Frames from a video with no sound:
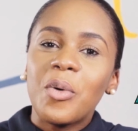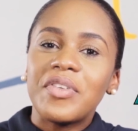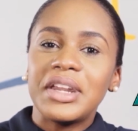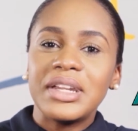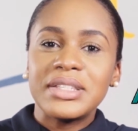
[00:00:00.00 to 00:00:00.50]

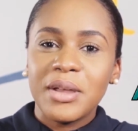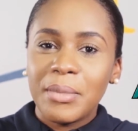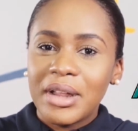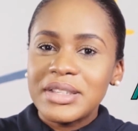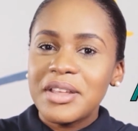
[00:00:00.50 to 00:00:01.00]
over the
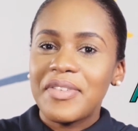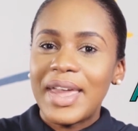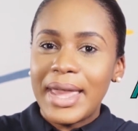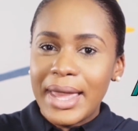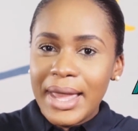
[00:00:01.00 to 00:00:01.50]
determinant of
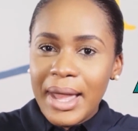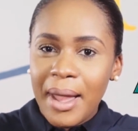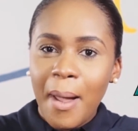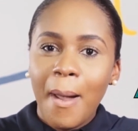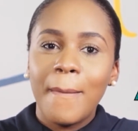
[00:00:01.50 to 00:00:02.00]
A
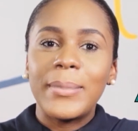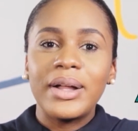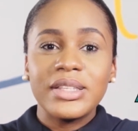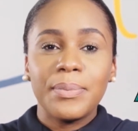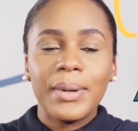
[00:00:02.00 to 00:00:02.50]

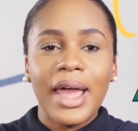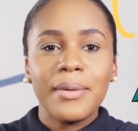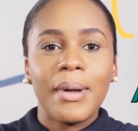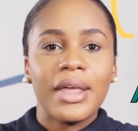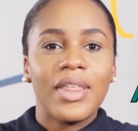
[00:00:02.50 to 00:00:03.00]

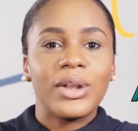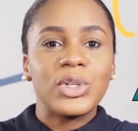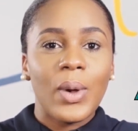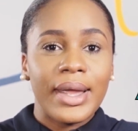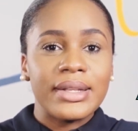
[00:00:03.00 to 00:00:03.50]
multiplied by the
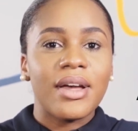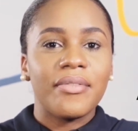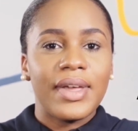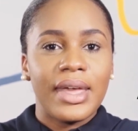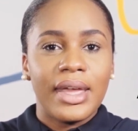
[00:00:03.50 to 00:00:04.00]
adjoint
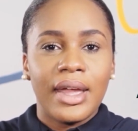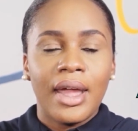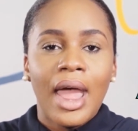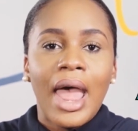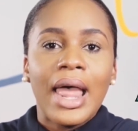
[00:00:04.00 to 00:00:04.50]
of A.
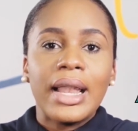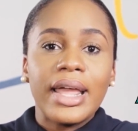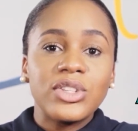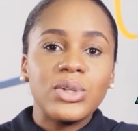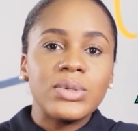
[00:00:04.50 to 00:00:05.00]

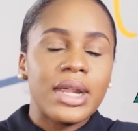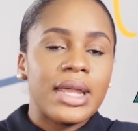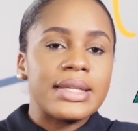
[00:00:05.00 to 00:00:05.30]
Let's use an